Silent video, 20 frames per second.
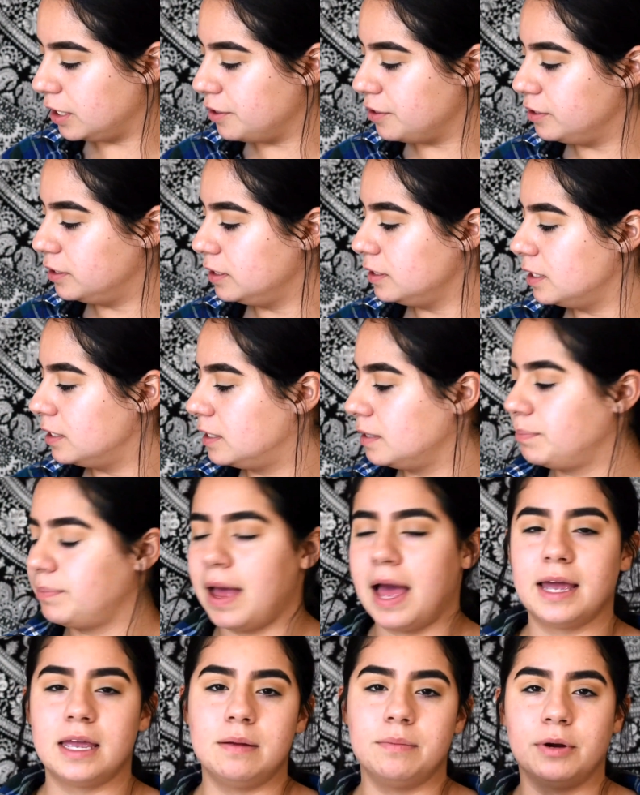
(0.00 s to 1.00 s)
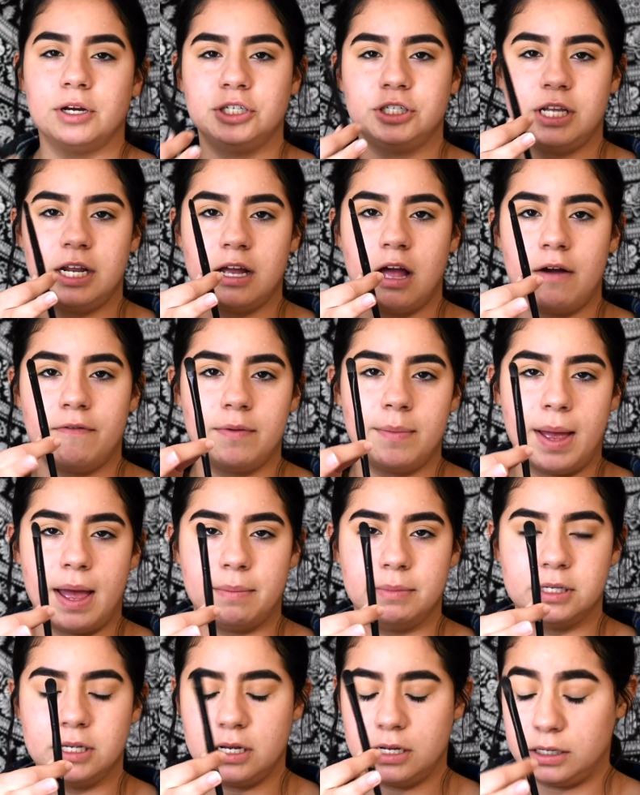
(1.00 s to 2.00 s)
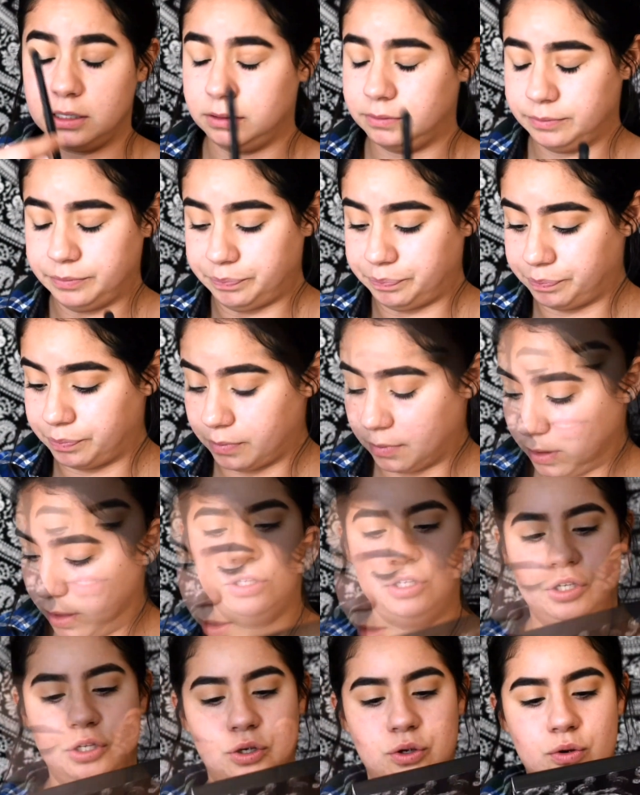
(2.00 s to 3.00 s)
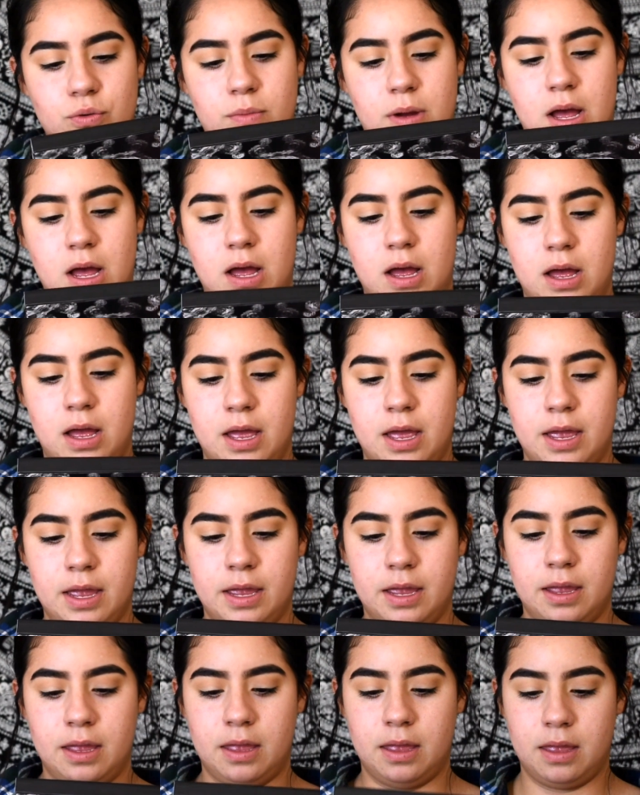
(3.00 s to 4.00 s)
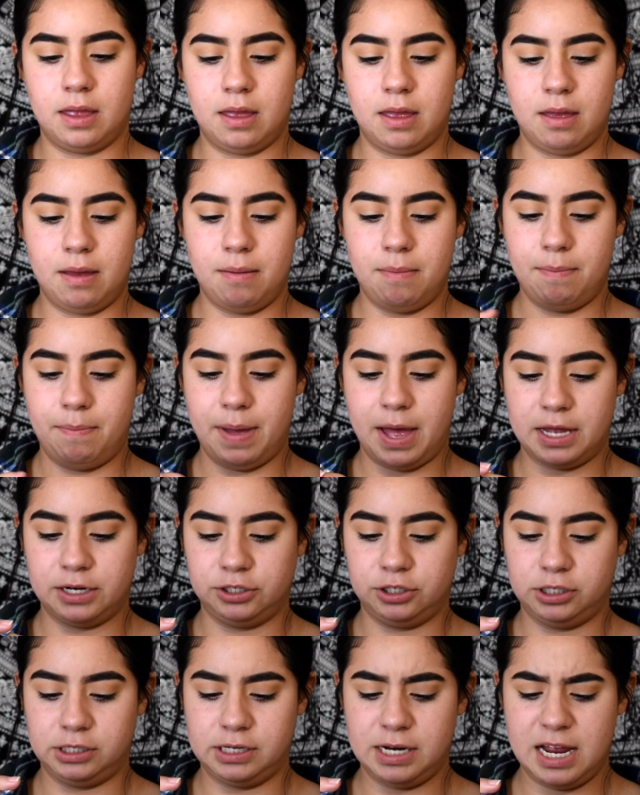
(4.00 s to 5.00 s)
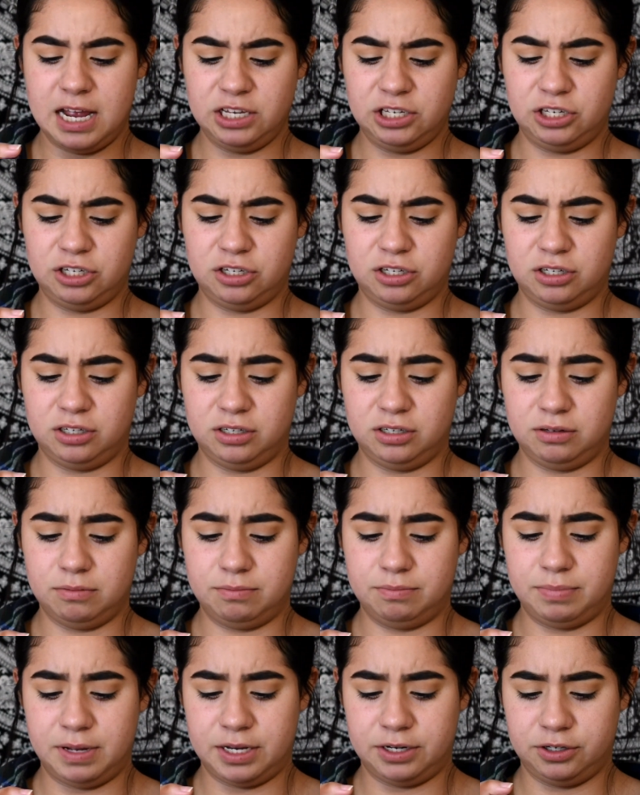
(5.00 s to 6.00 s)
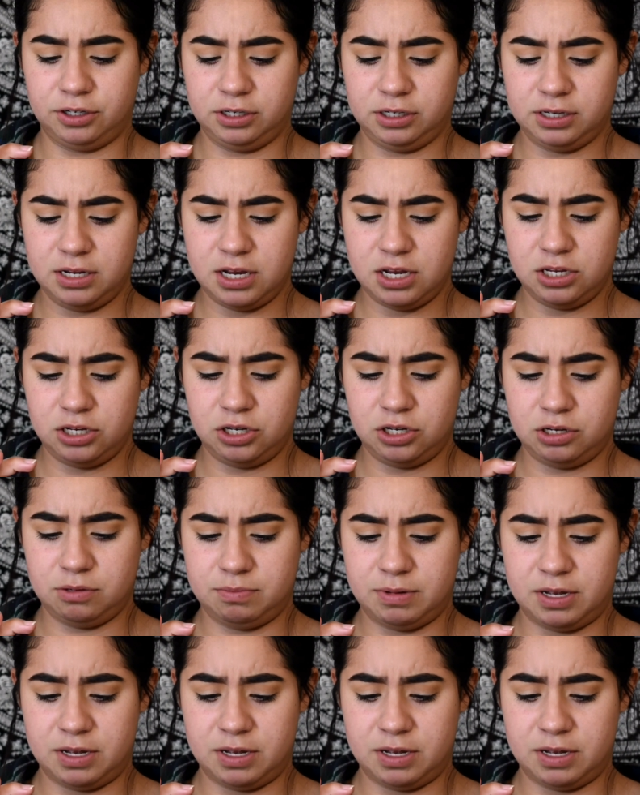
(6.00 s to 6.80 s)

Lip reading: Now, using this packing brush that I got from Amazon, into my Bandersnatch. Bandersnatch.